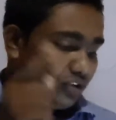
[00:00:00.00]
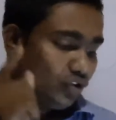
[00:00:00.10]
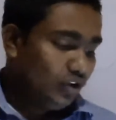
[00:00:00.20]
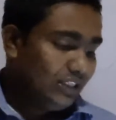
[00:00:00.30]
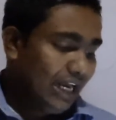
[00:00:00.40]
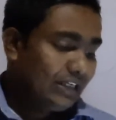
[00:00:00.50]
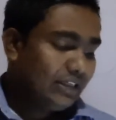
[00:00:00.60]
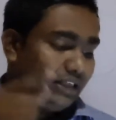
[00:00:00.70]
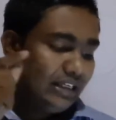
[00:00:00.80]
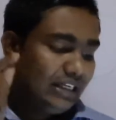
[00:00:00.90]
so
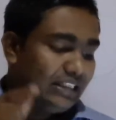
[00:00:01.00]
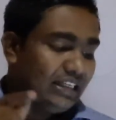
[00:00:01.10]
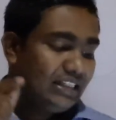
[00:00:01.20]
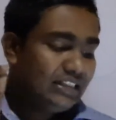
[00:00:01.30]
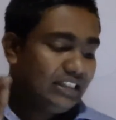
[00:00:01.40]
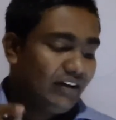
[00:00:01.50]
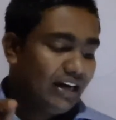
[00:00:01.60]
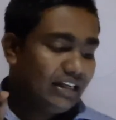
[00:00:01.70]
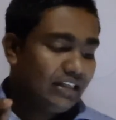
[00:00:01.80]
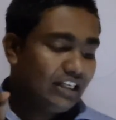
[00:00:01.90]
that it is divided